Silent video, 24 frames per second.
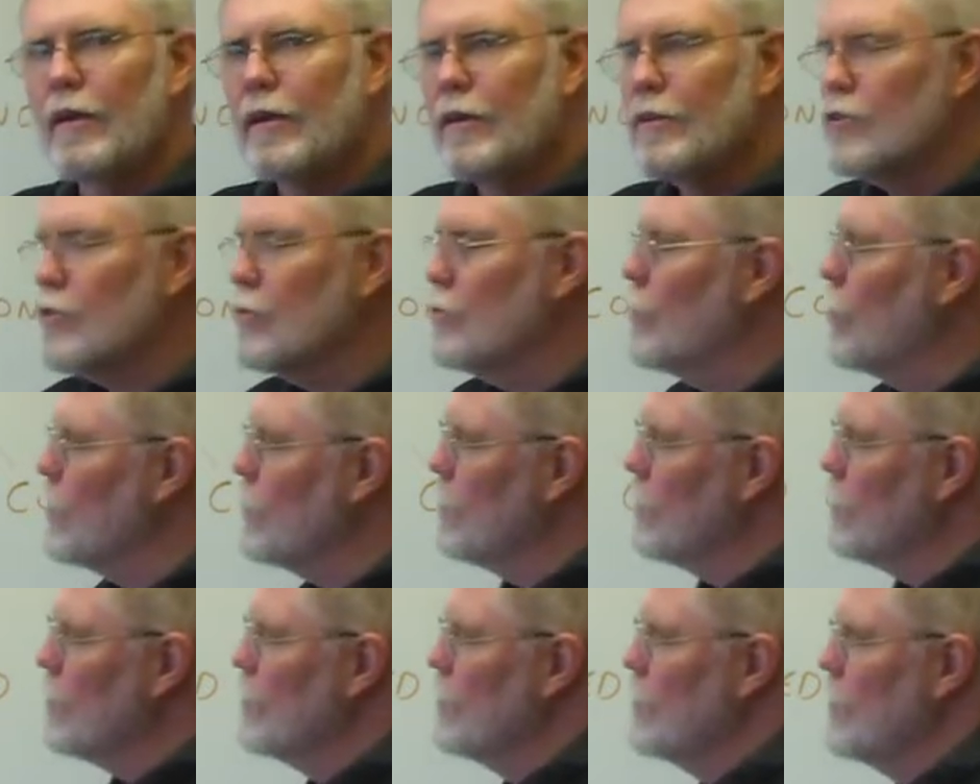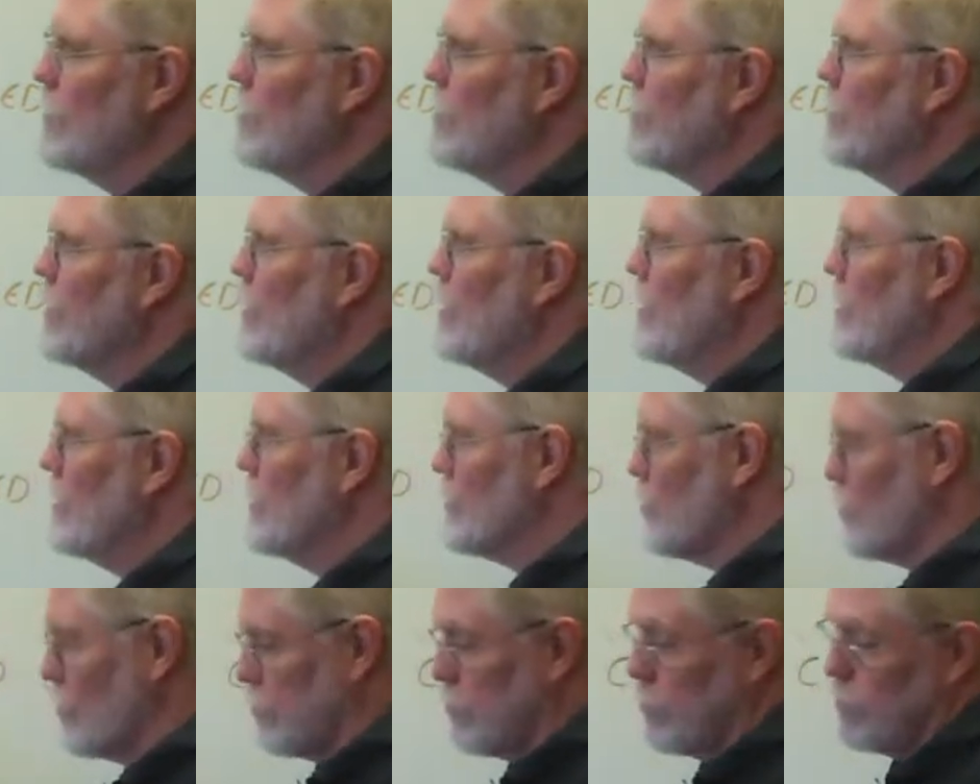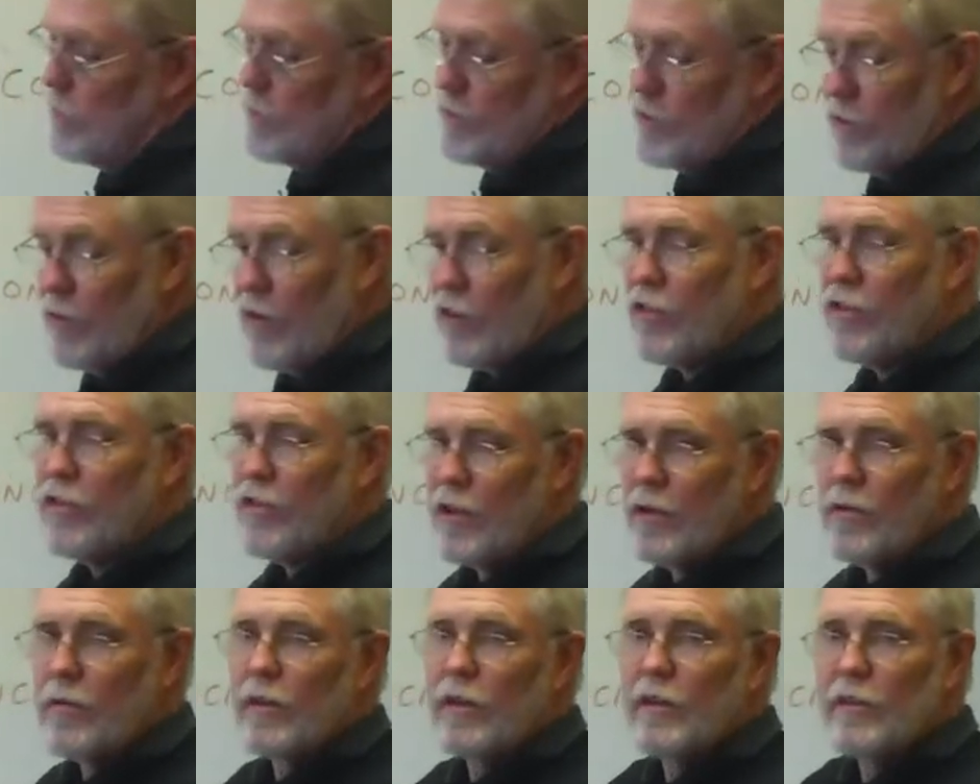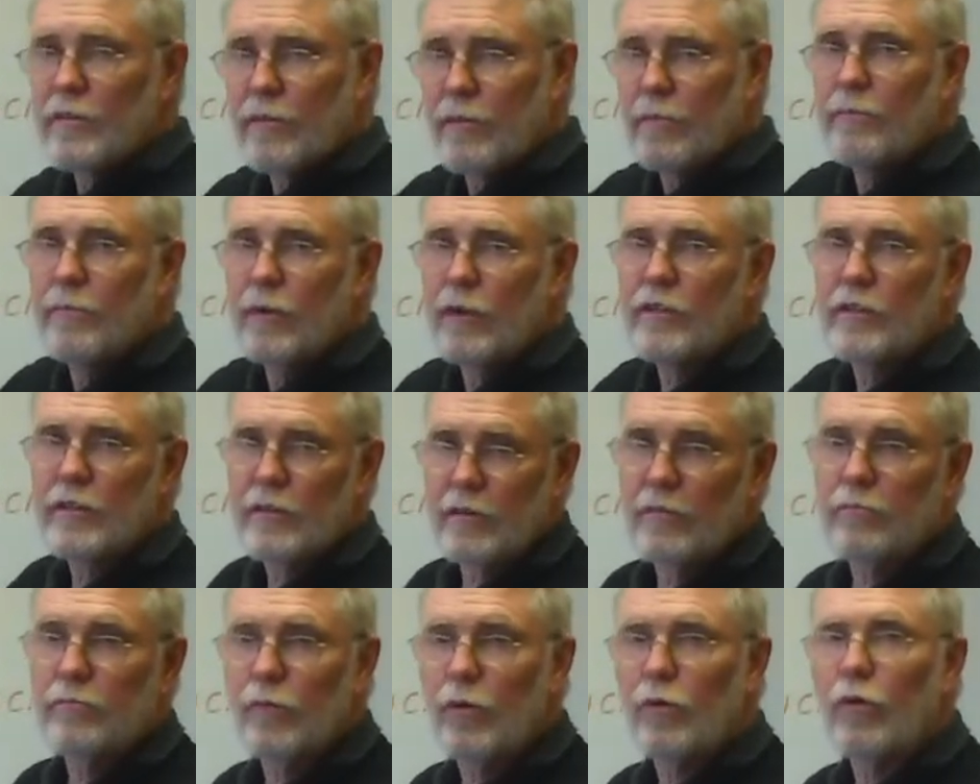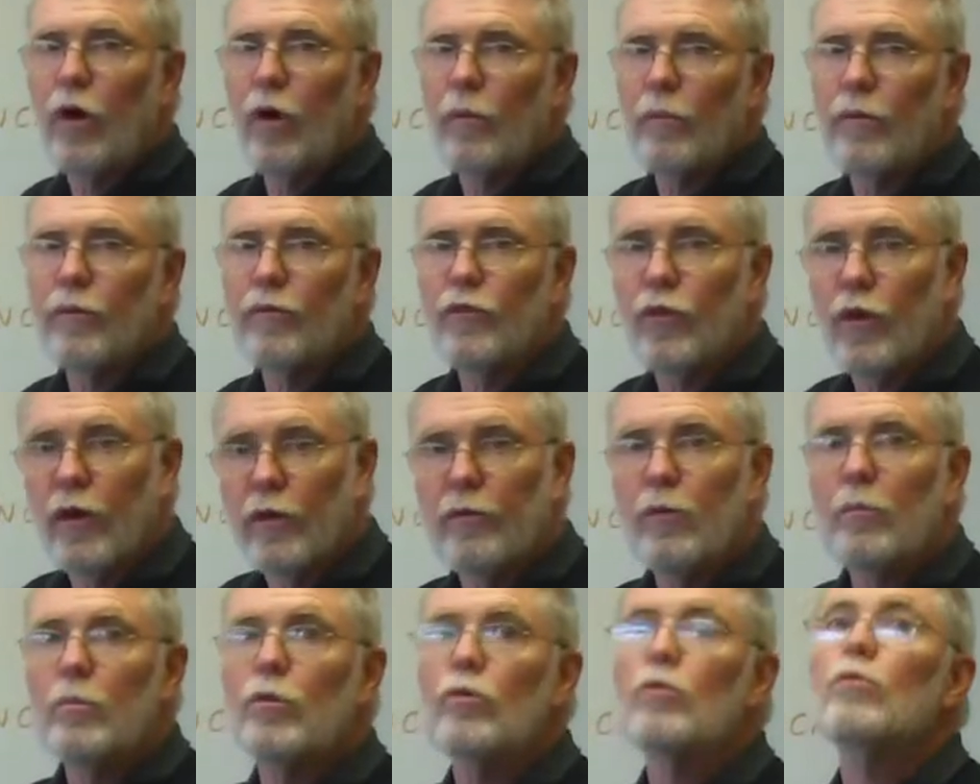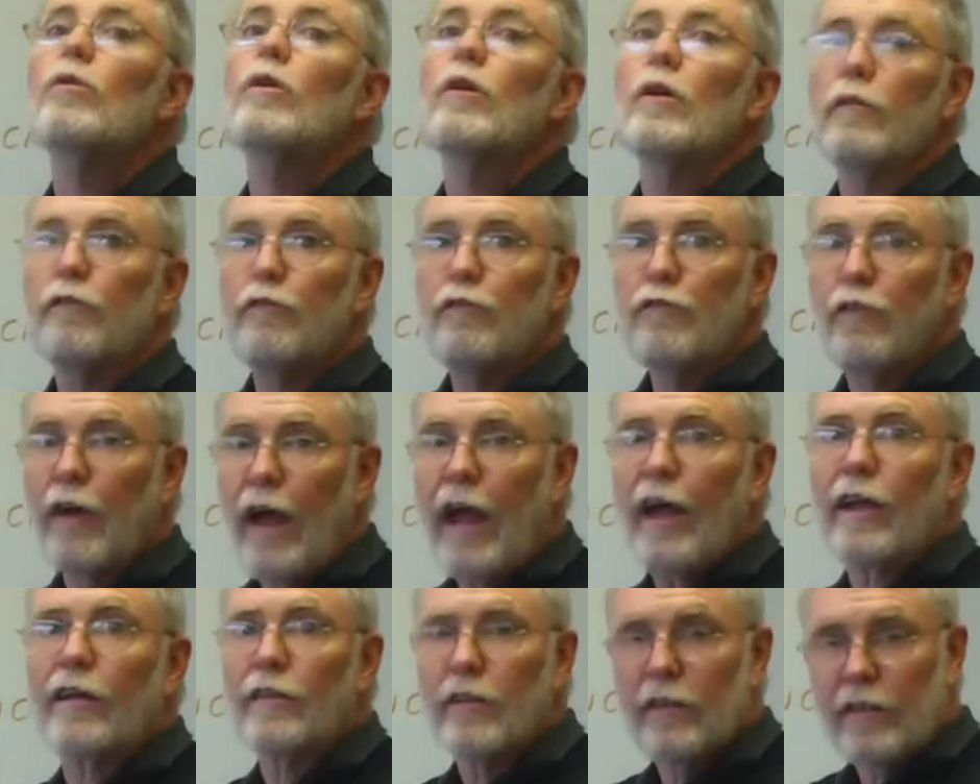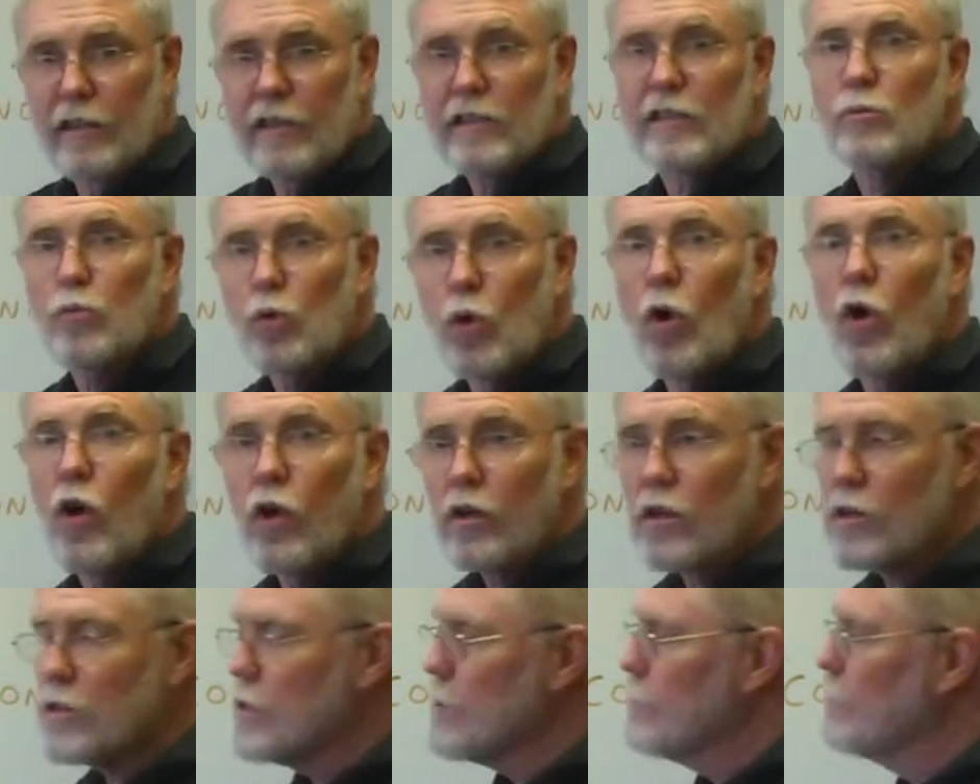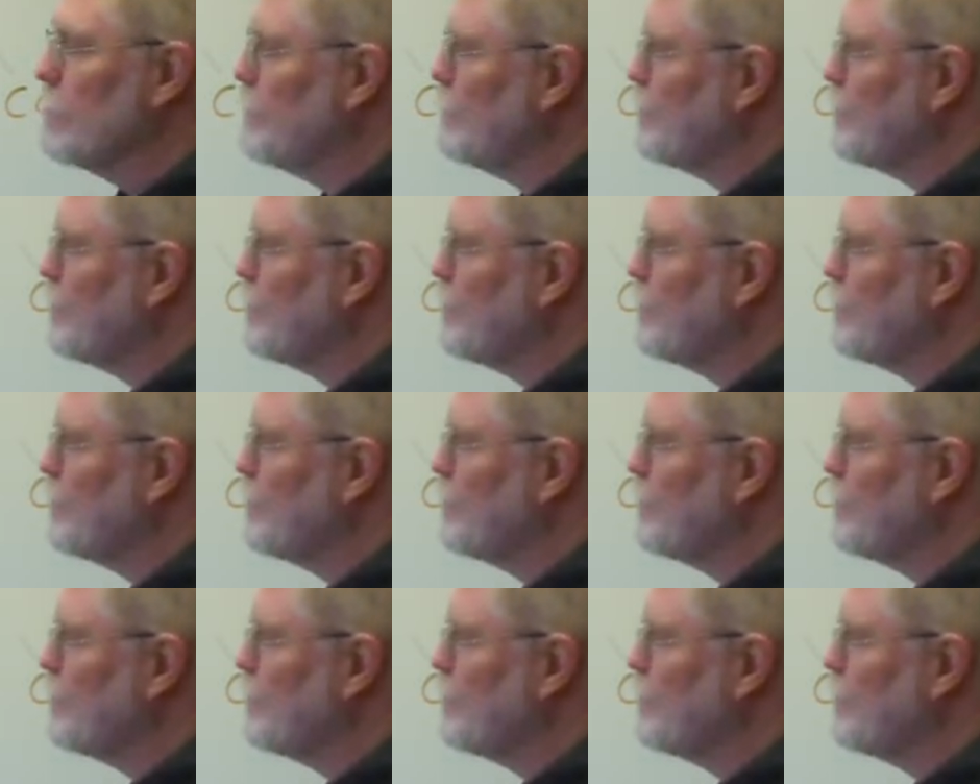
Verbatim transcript: So what the theory is, or it's not a theory, it's, a, it's a, an observable fact that this works.